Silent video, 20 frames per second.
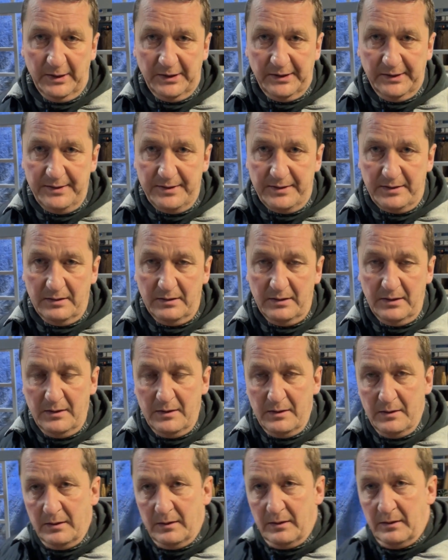does.
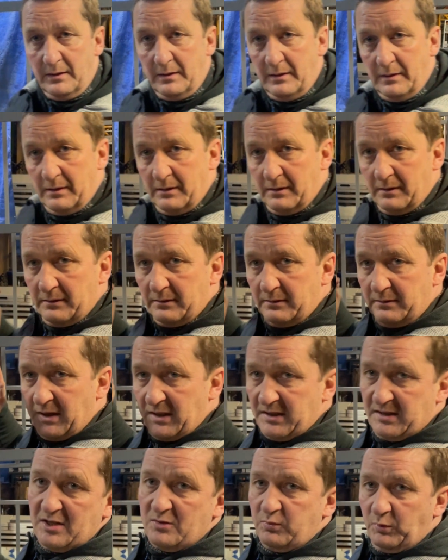
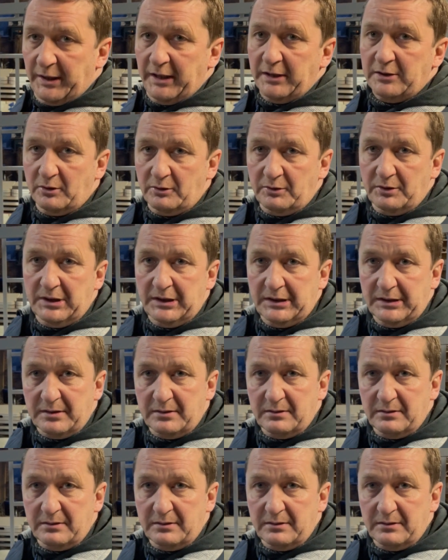This is what I don't need.